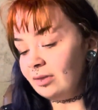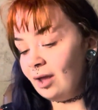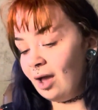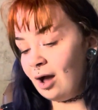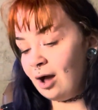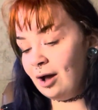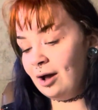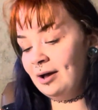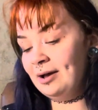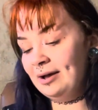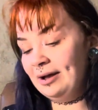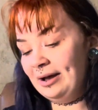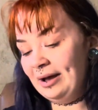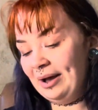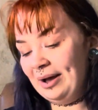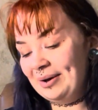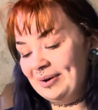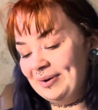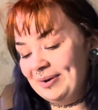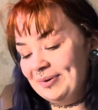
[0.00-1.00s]

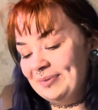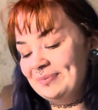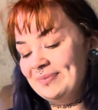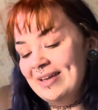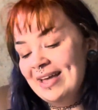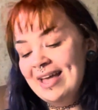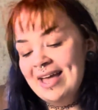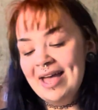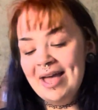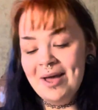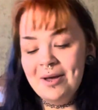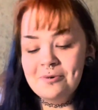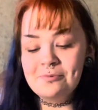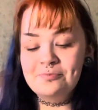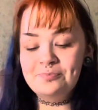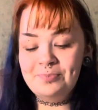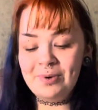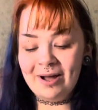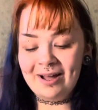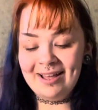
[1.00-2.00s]
Um,
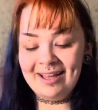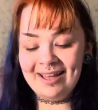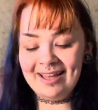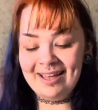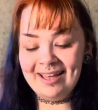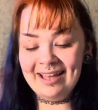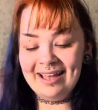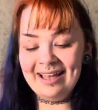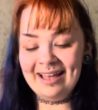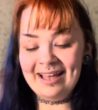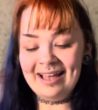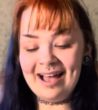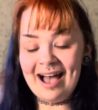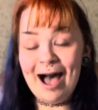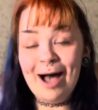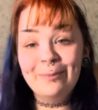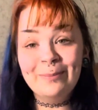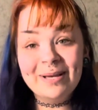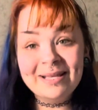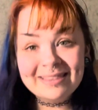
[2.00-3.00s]
but
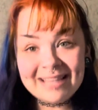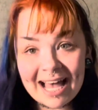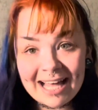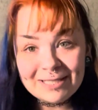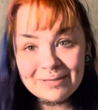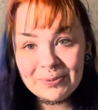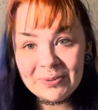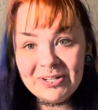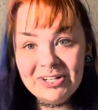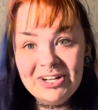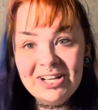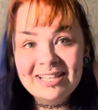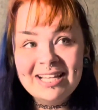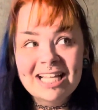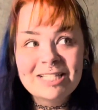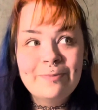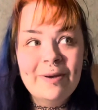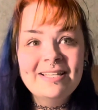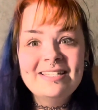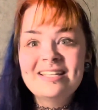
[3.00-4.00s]
I mean, that's pretty good.
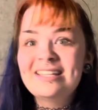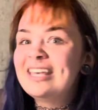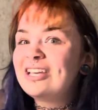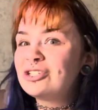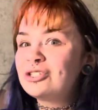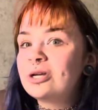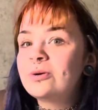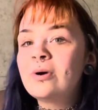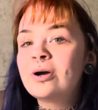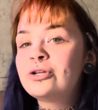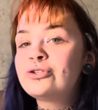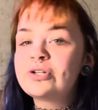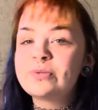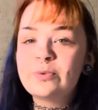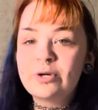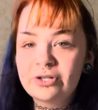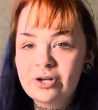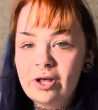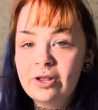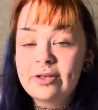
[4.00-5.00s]
That's basically like 200
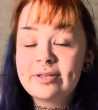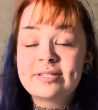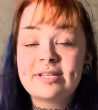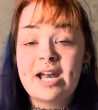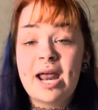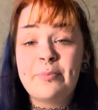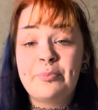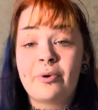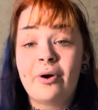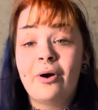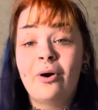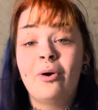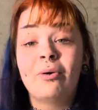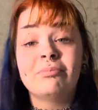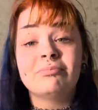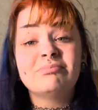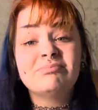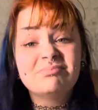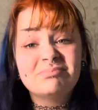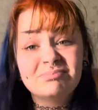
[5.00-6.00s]
more dollars than I brought
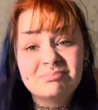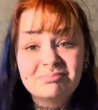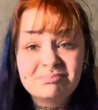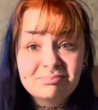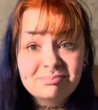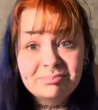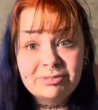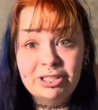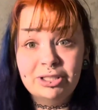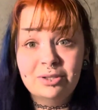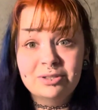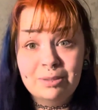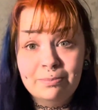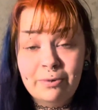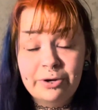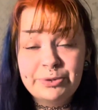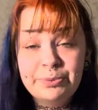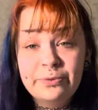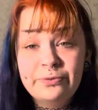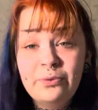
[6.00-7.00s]
home you know the
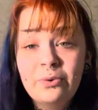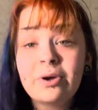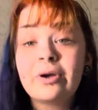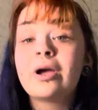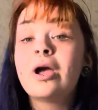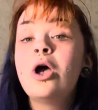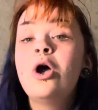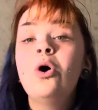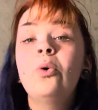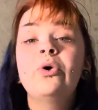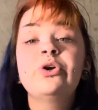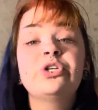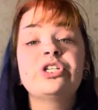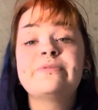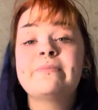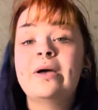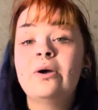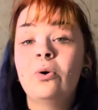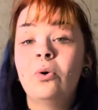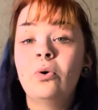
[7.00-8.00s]
month before which was
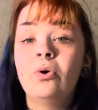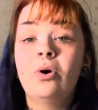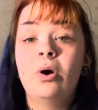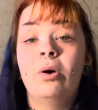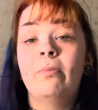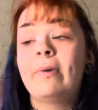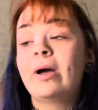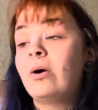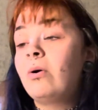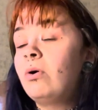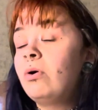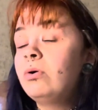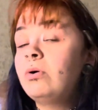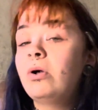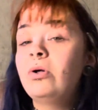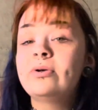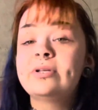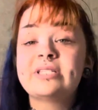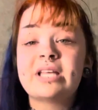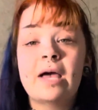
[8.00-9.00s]
my whole goal my whole
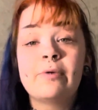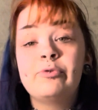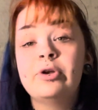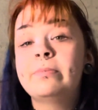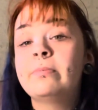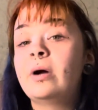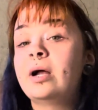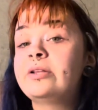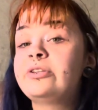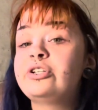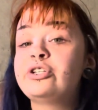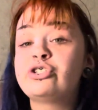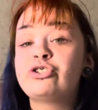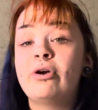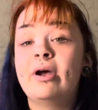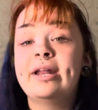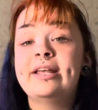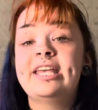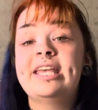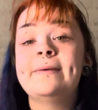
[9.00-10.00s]
goal is every month to
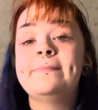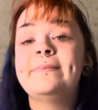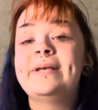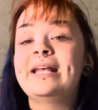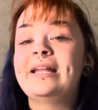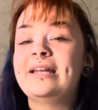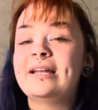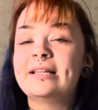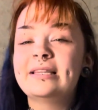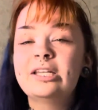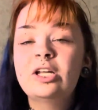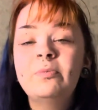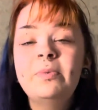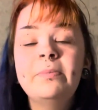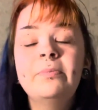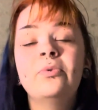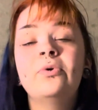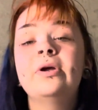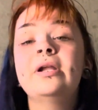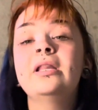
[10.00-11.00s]
try to keep getting a little bit
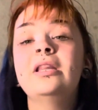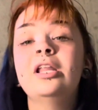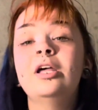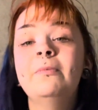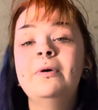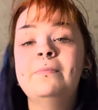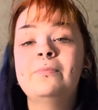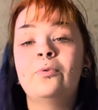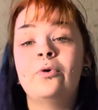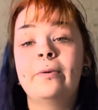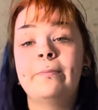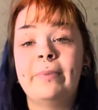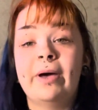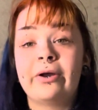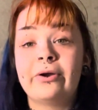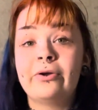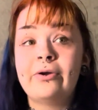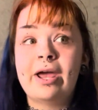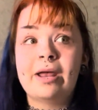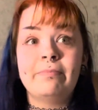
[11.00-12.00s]
more and a little bit more
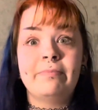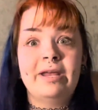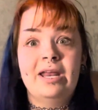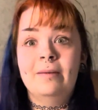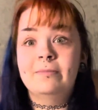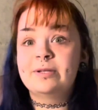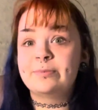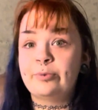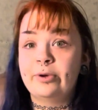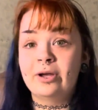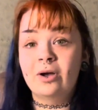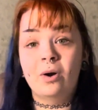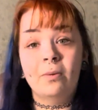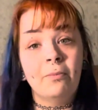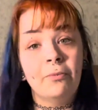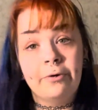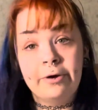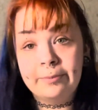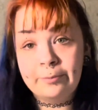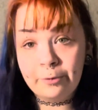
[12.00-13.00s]
better and be able to bring home
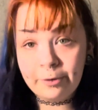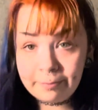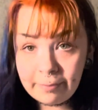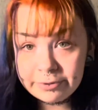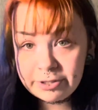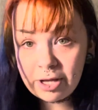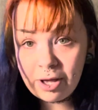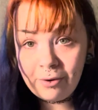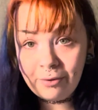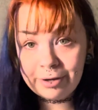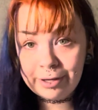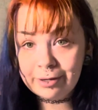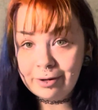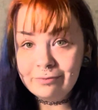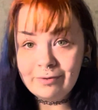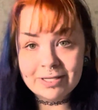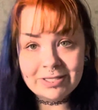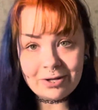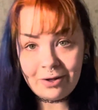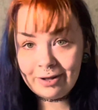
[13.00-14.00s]
more and more dough you know
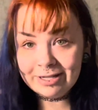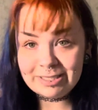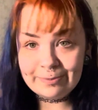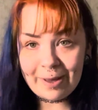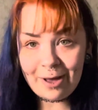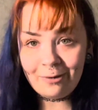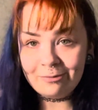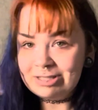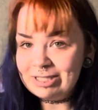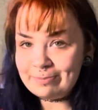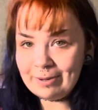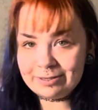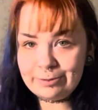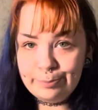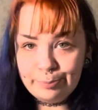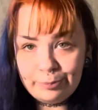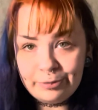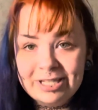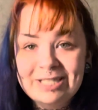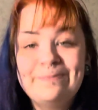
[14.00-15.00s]
that's all it's about it's about
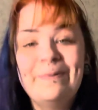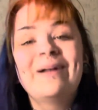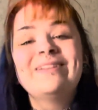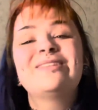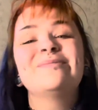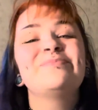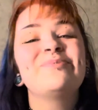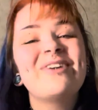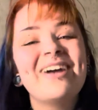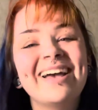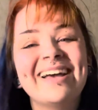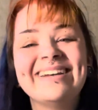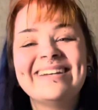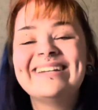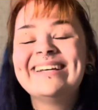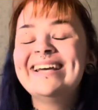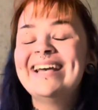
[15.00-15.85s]
the, it's about the bread